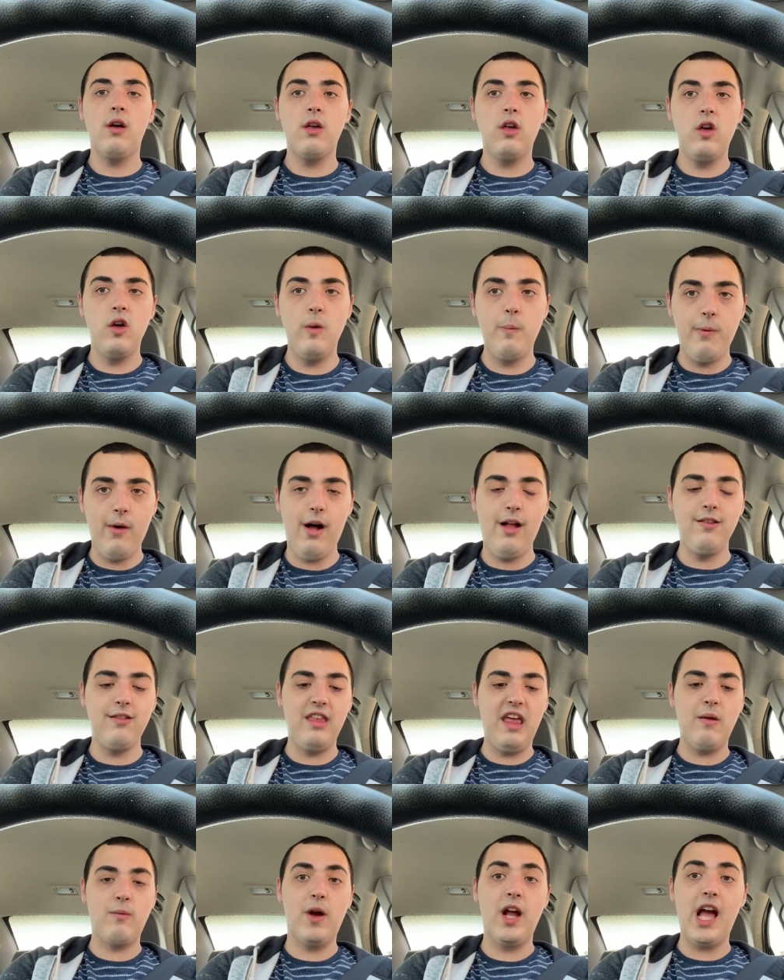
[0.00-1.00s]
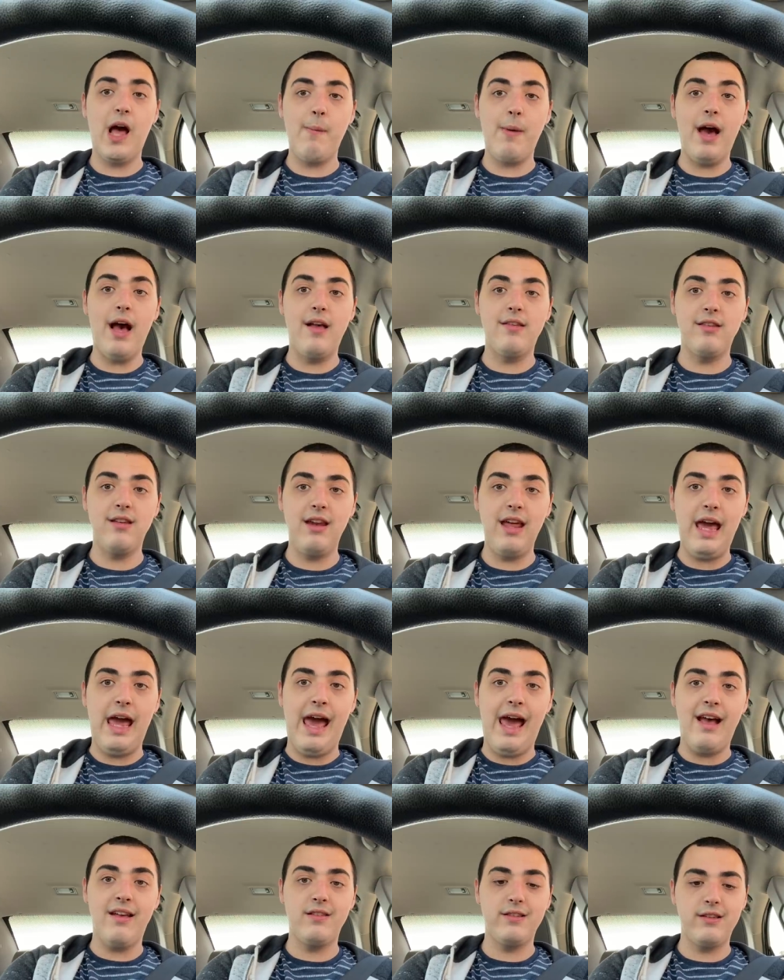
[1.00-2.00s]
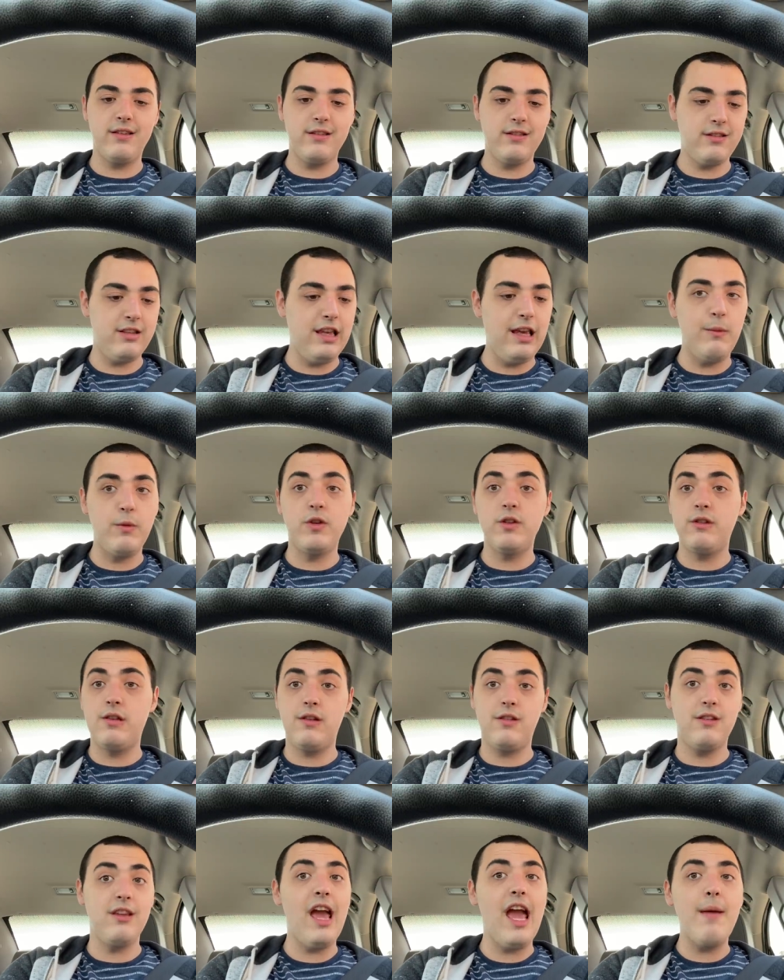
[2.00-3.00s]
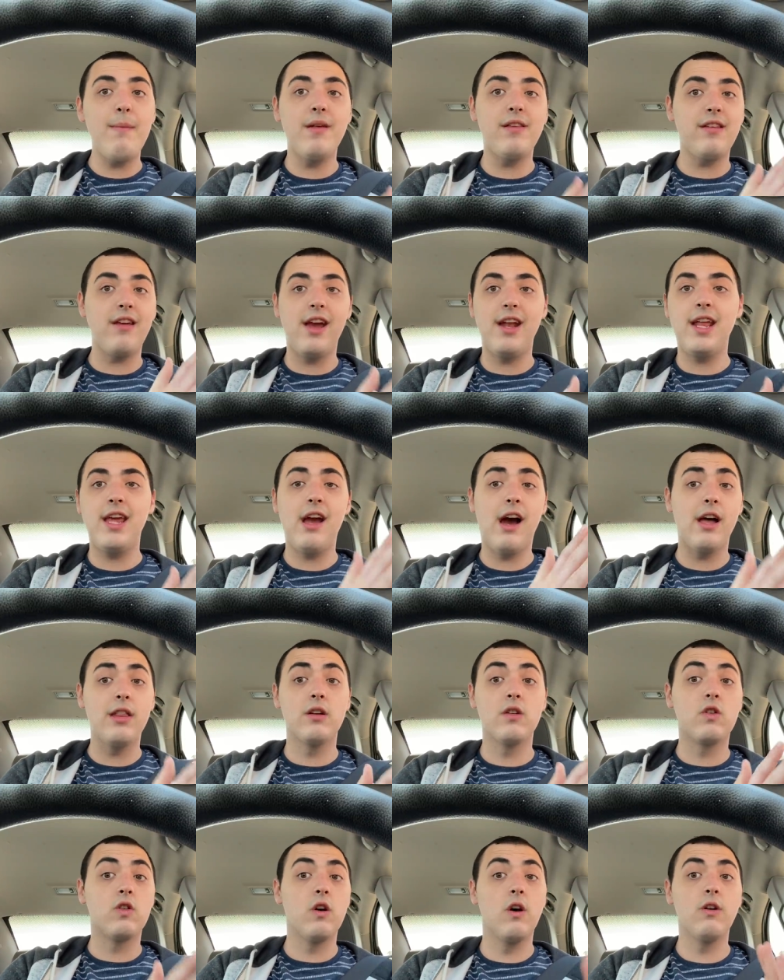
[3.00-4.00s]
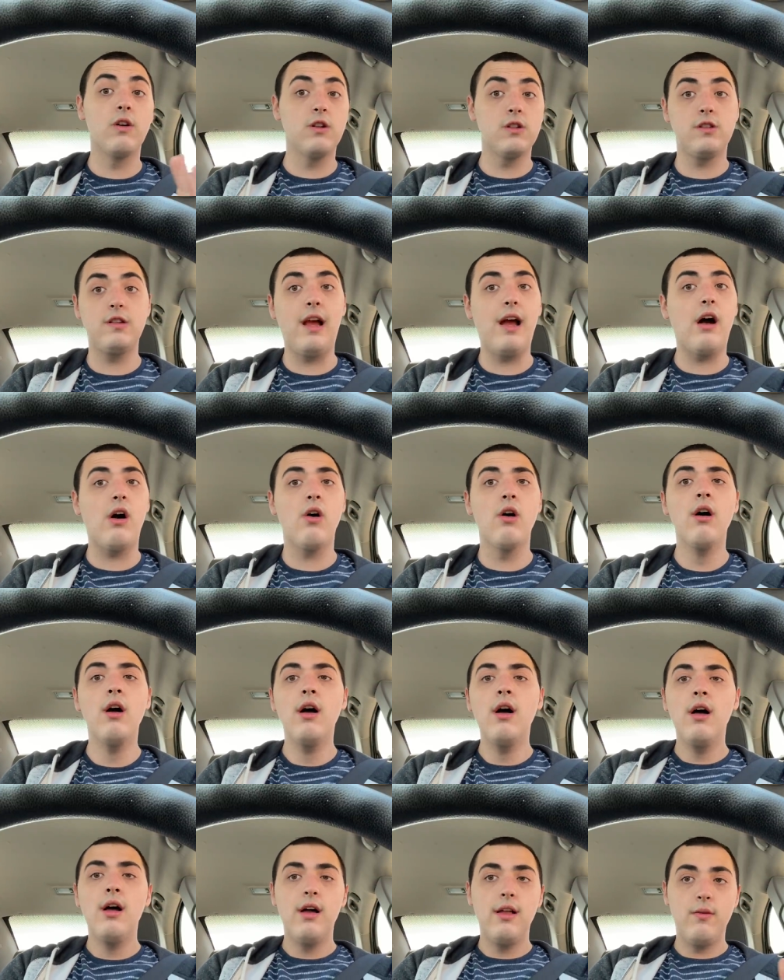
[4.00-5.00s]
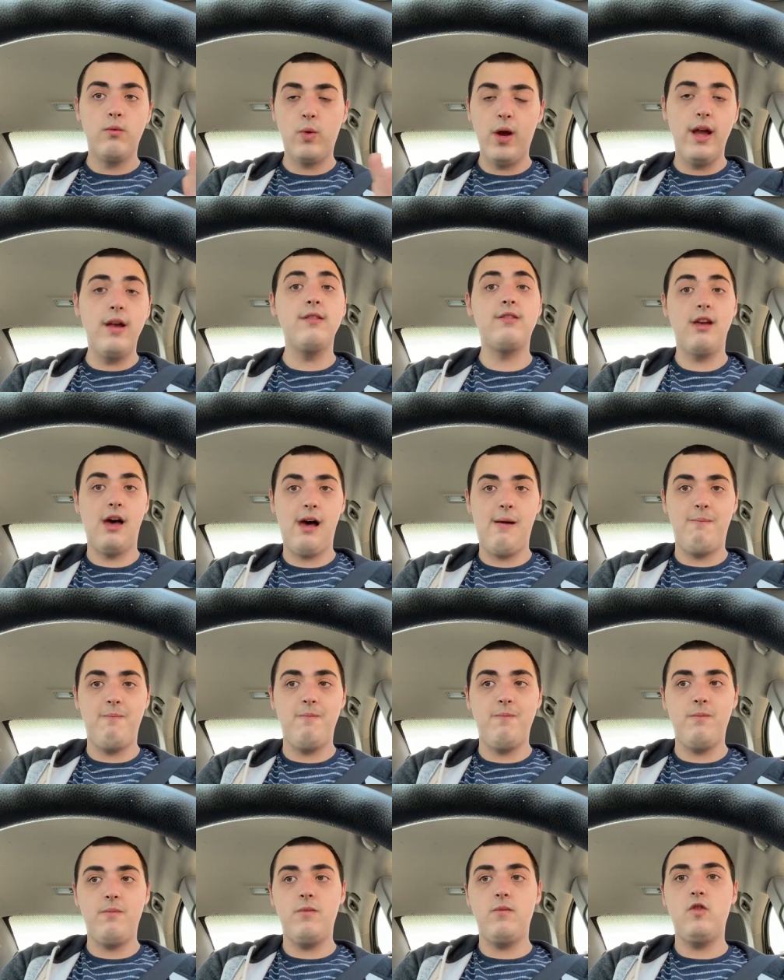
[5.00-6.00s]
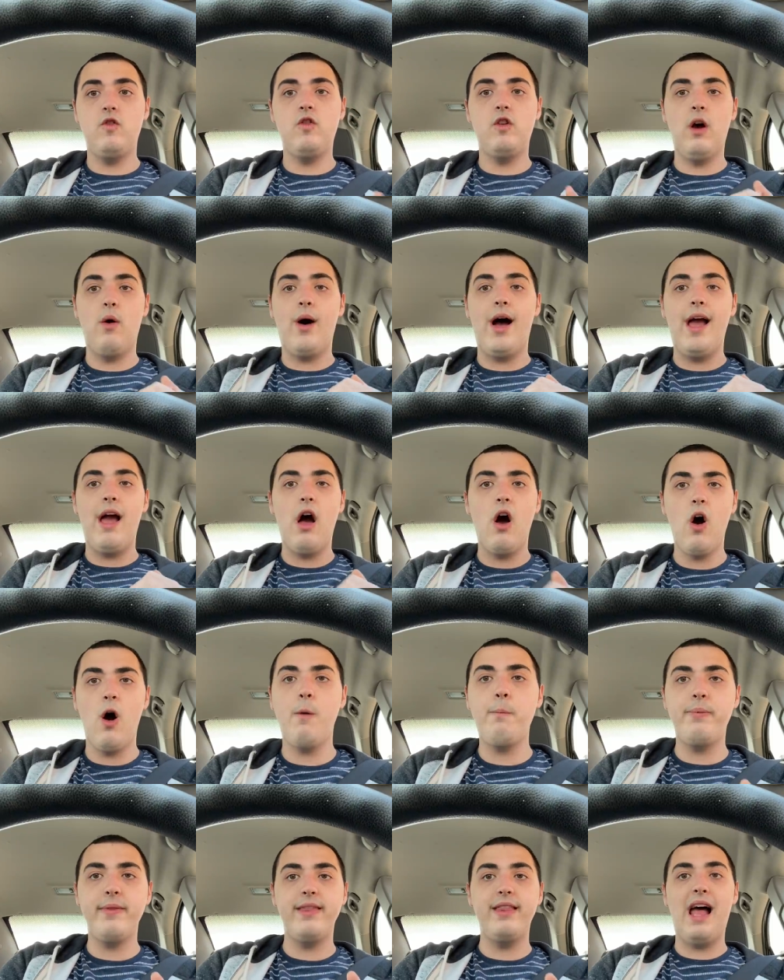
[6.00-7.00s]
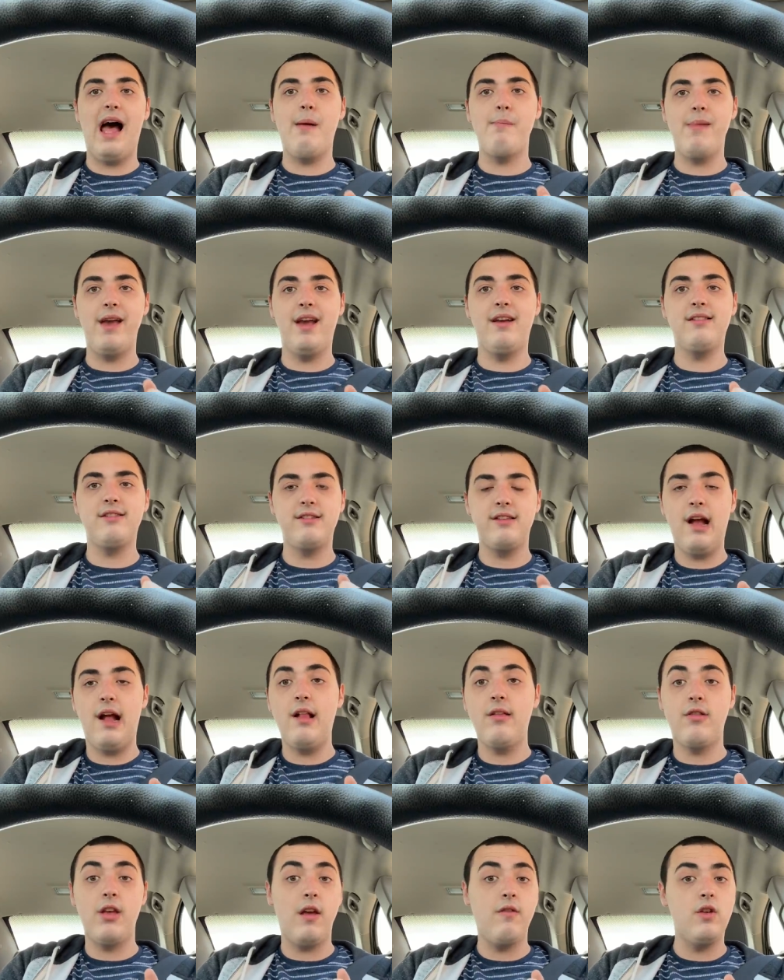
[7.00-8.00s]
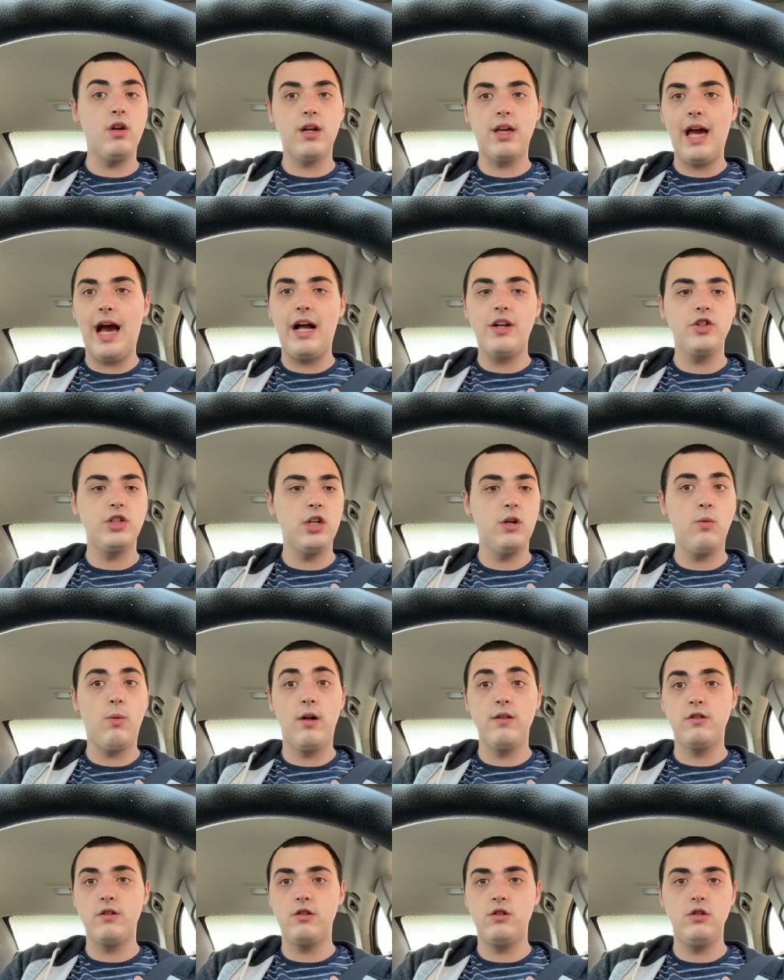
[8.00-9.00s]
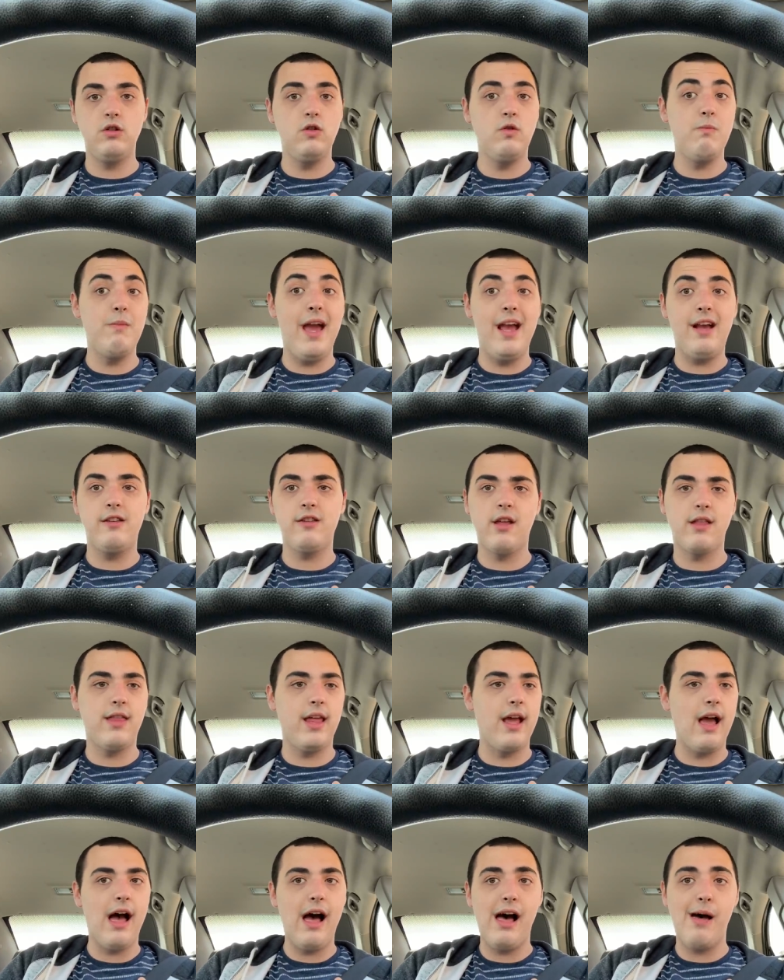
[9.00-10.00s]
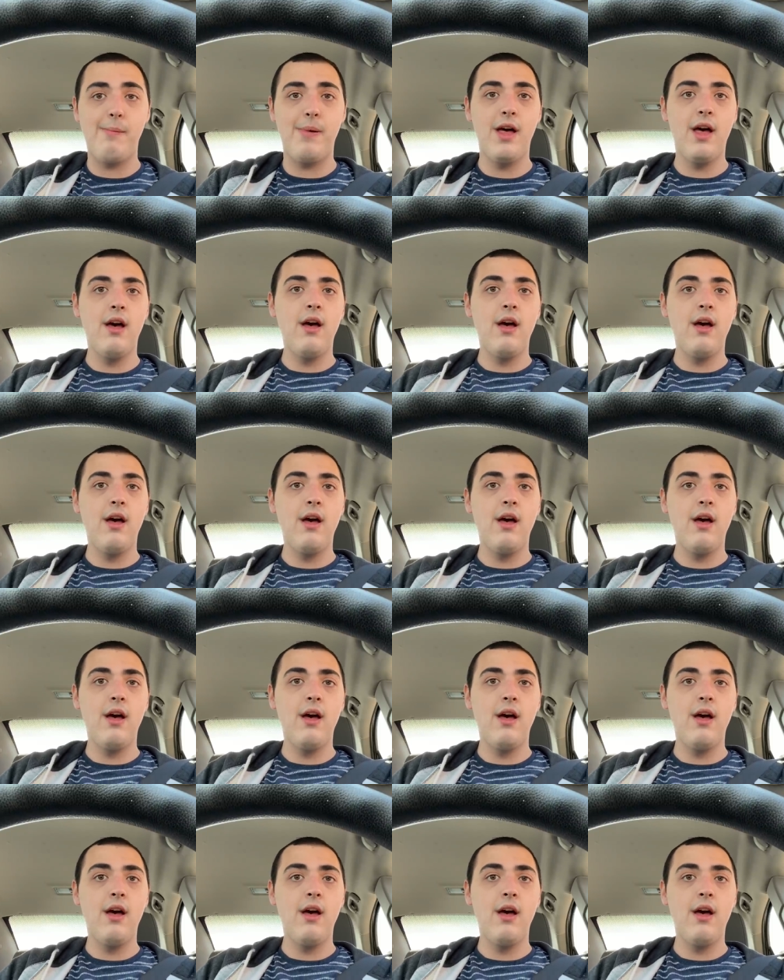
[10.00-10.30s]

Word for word: coupons. They ring up as an SC, which is the same as any other Kroger sale rings up. So I hope that makes sense. If your cashier wants to make something up,